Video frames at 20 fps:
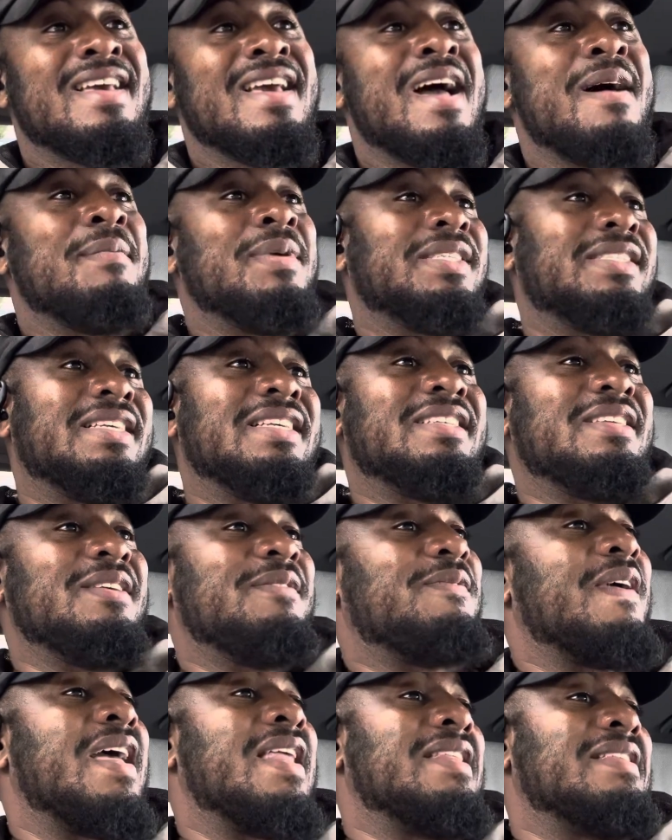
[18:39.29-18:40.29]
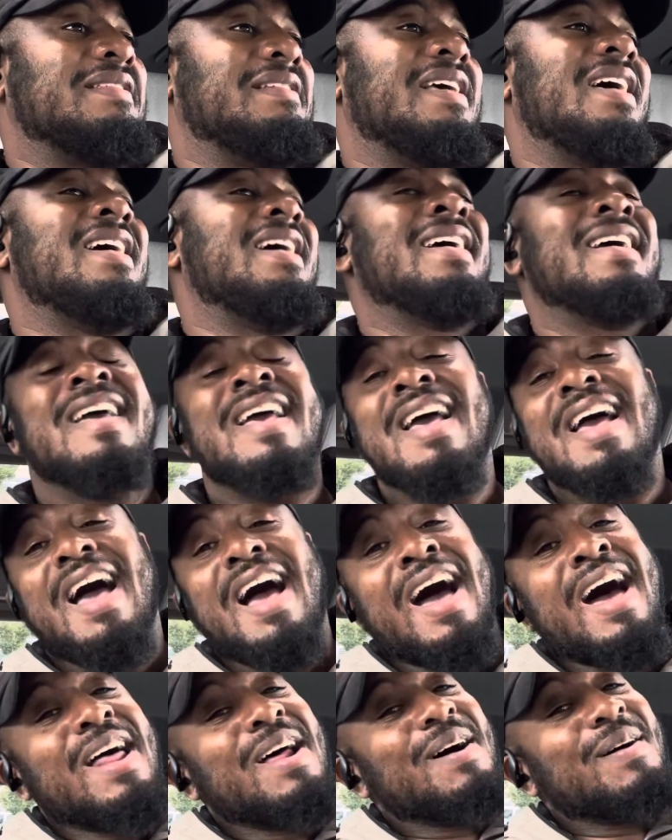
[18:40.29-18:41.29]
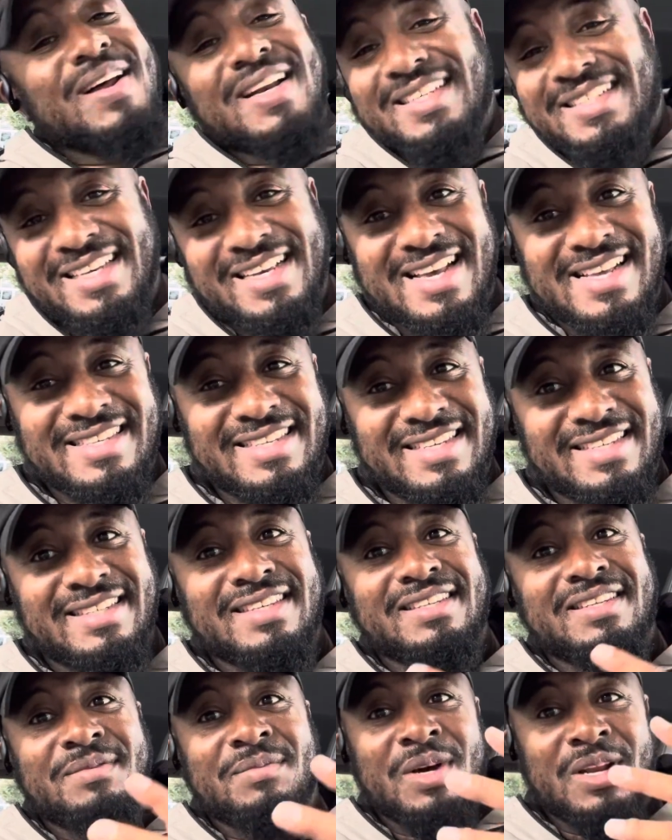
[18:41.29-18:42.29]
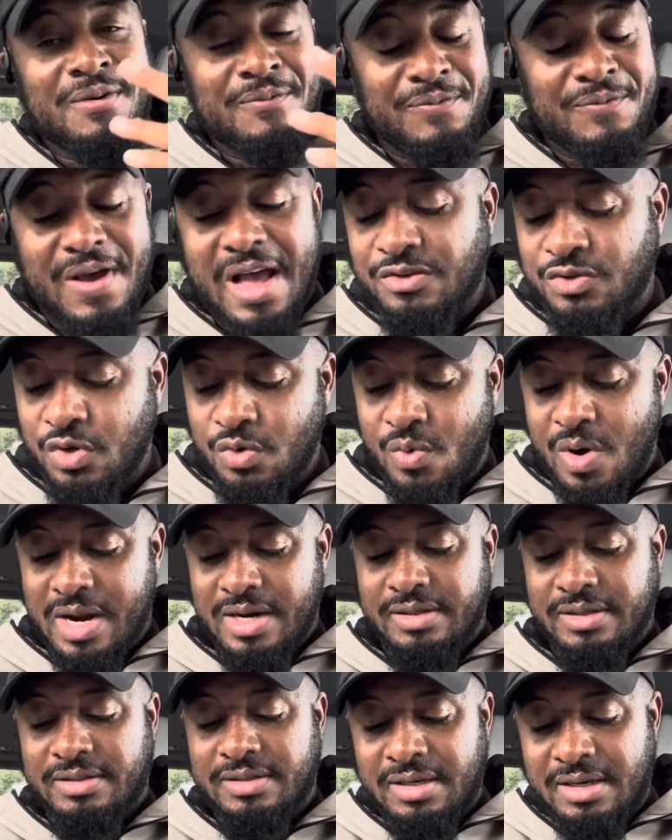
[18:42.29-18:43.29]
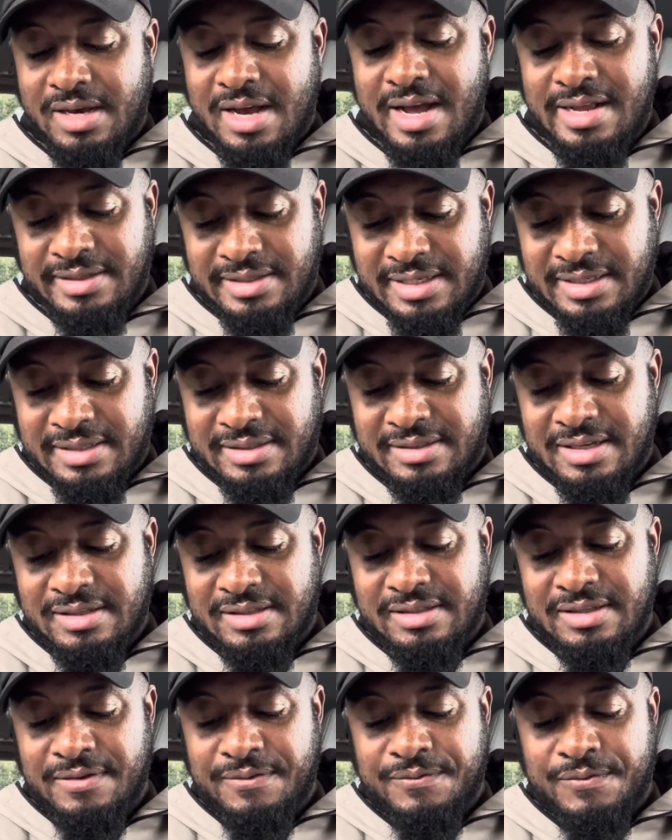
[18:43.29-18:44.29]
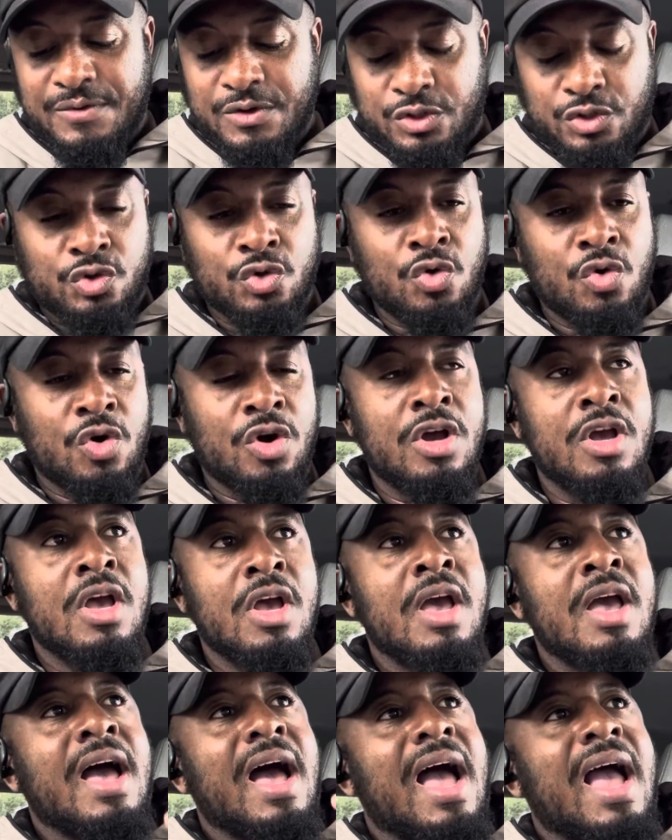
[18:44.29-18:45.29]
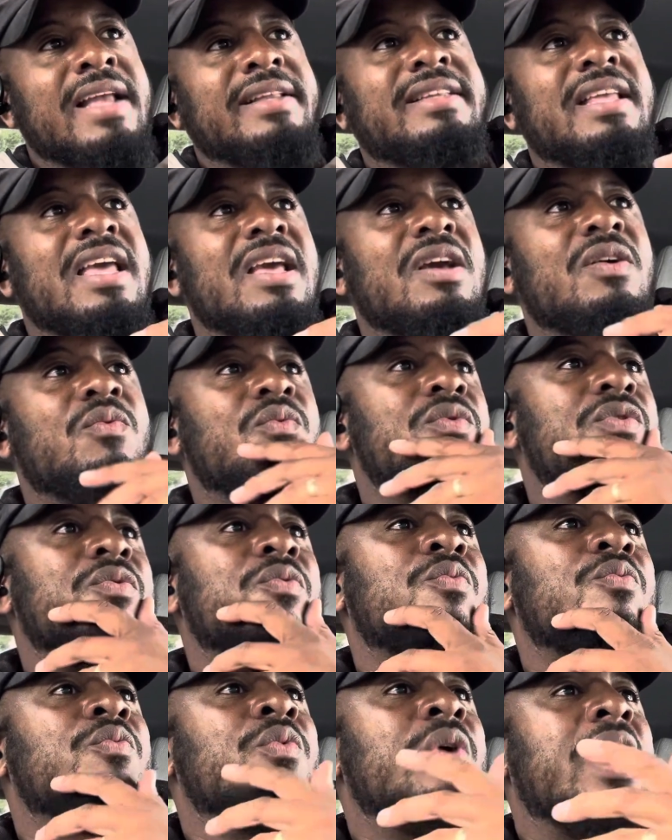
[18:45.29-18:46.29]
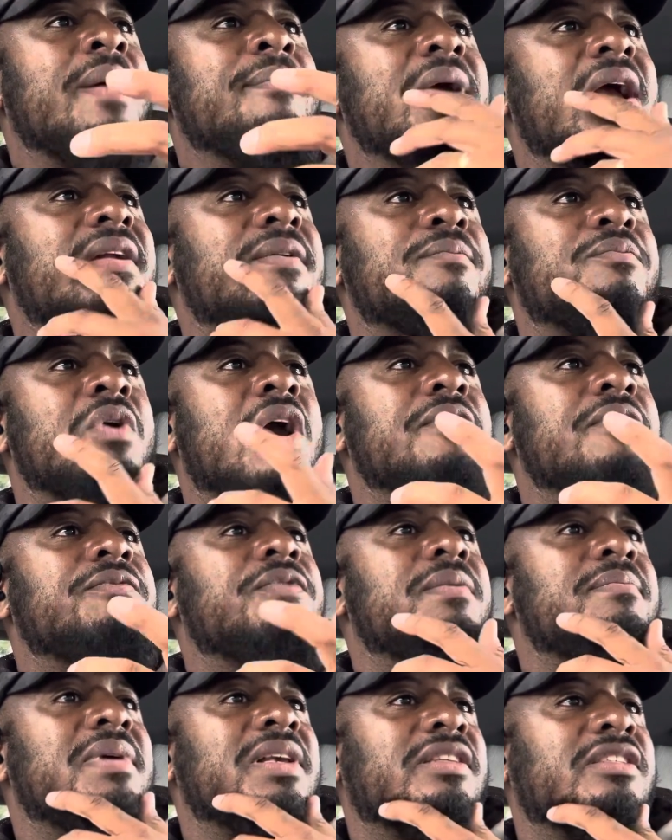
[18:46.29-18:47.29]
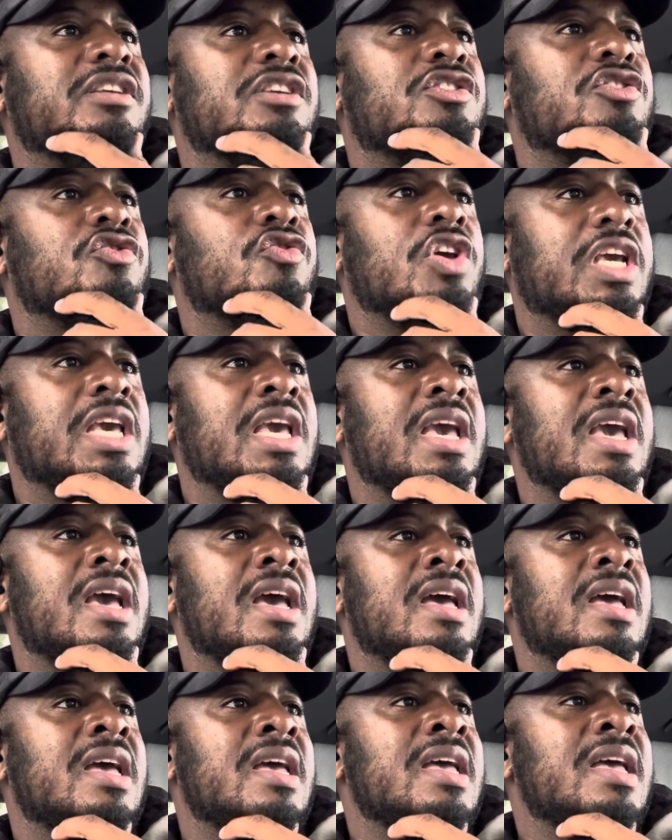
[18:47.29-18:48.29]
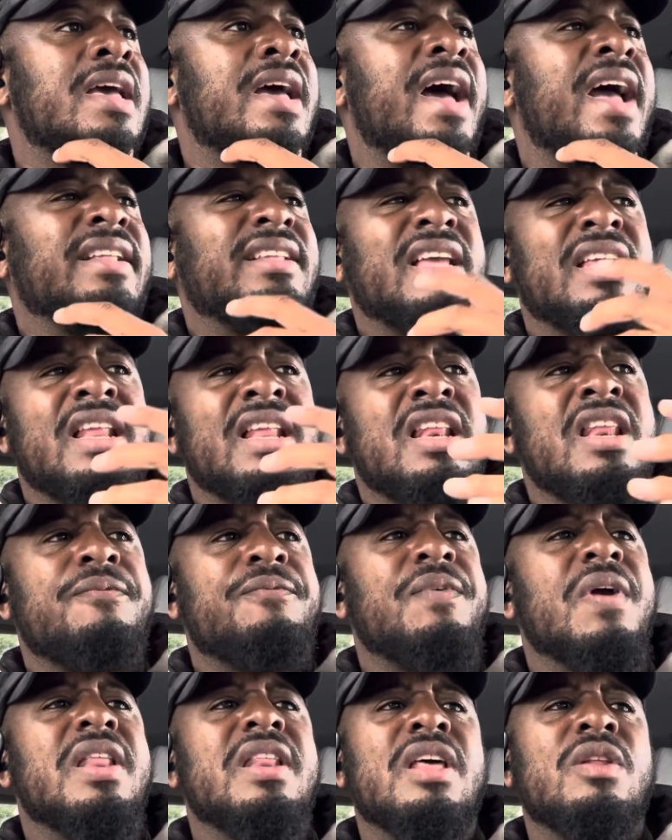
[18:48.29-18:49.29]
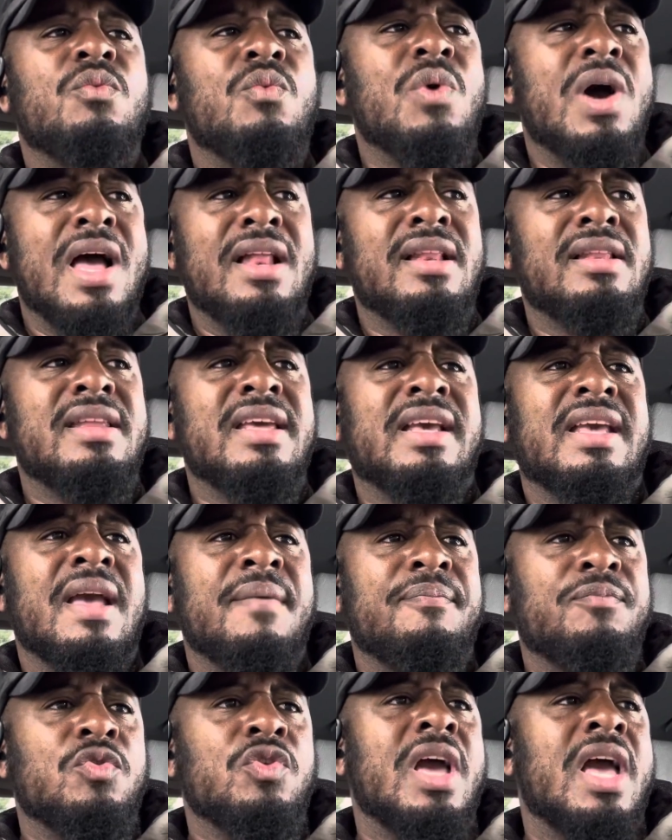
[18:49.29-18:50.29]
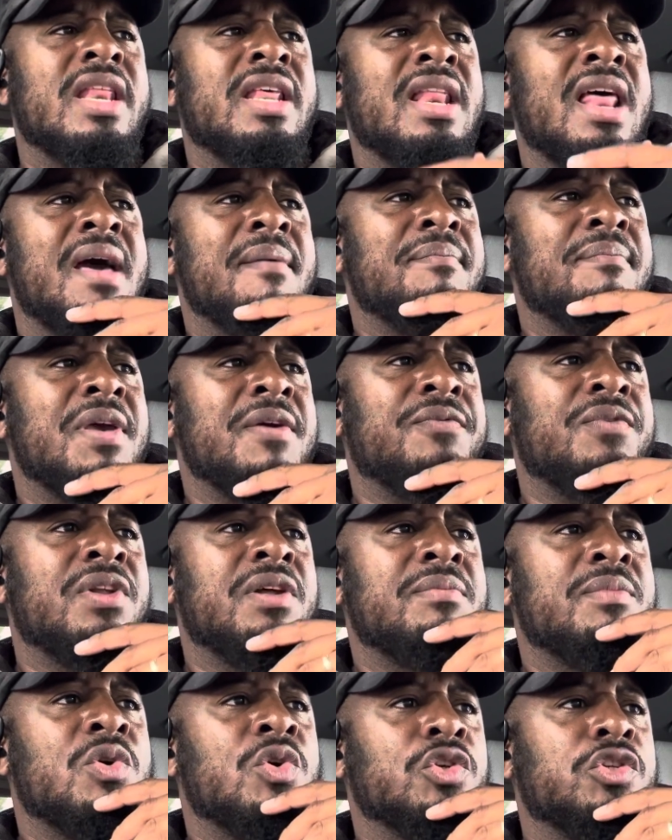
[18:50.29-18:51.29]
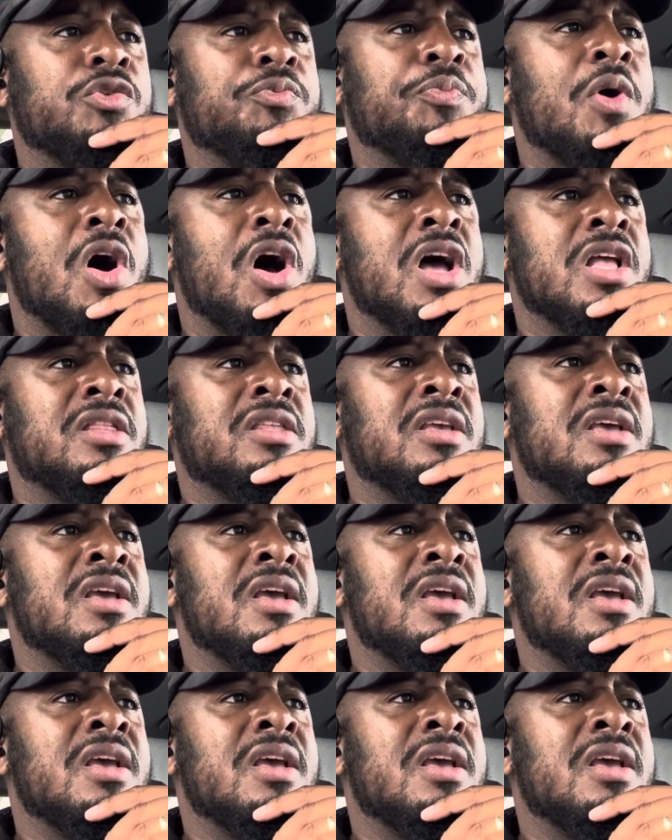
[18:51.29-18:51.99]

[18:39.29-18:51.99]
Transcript: I'm a City fan. I don't want to see consistency, but the fans would want to see consistency for sure. I think where Brentford missed the trick here, I think they defended well. They kept United at bay for the most part.